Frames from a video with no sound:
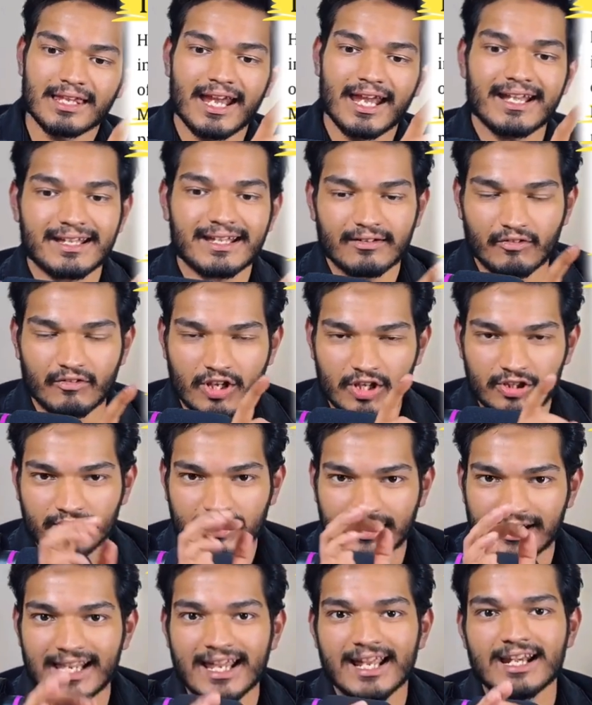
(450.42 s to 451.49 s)
It is
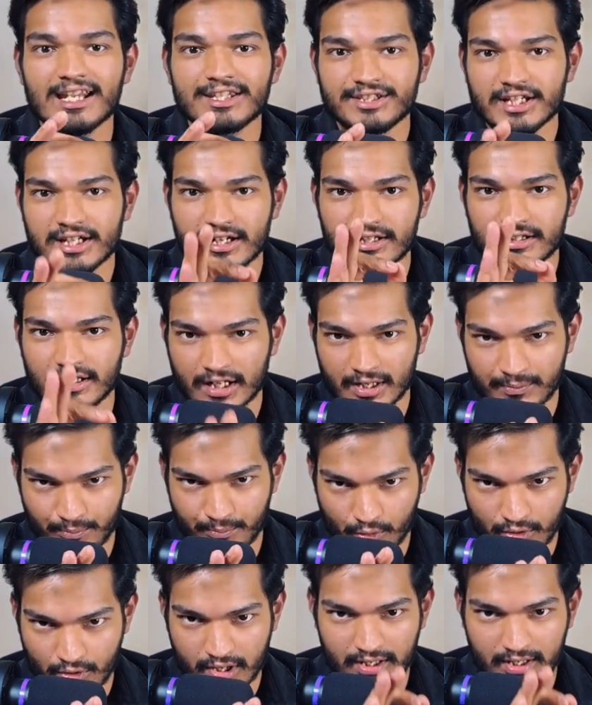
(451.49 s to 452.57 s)
clearly stated in the
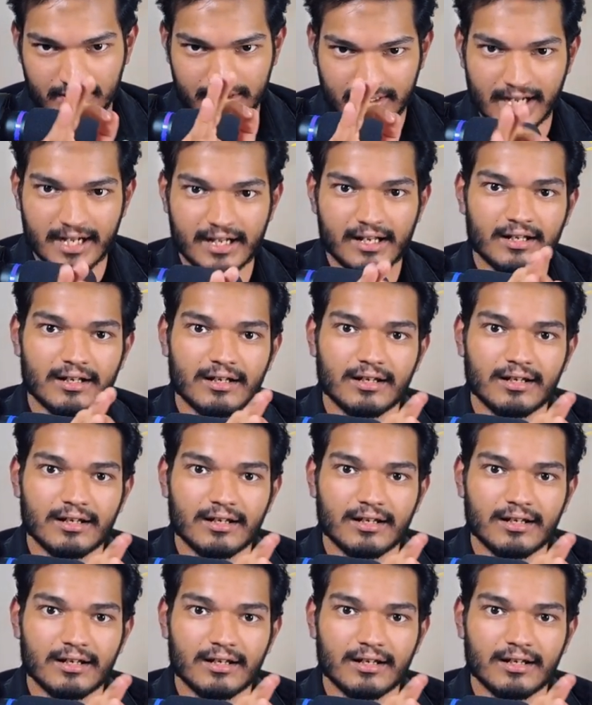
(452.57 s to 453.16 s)
report that